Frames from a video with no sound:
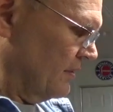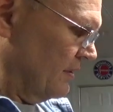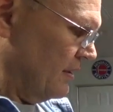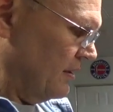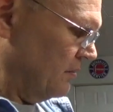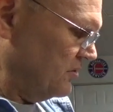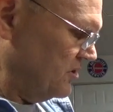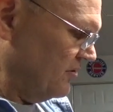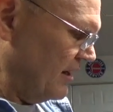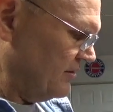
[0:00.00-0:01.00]
And
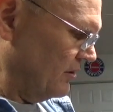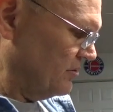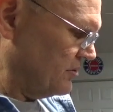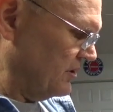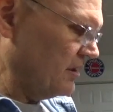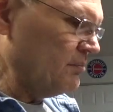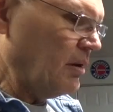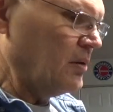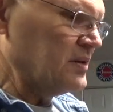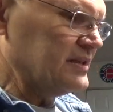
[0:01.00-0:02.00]
once you got those three
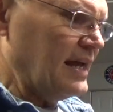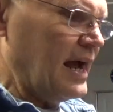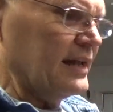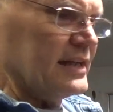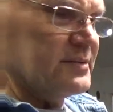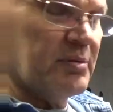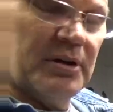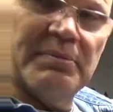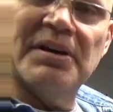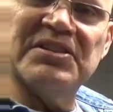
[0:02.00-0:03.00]
components out, that's
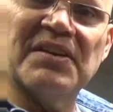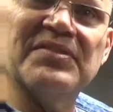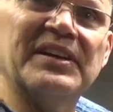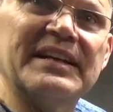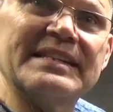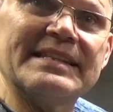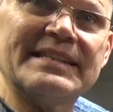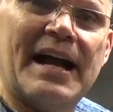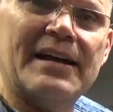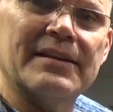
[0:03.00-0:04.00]
pretty much everything that's
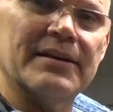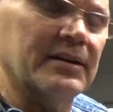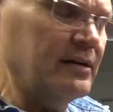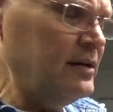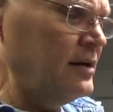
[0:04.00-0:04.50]
inside of there.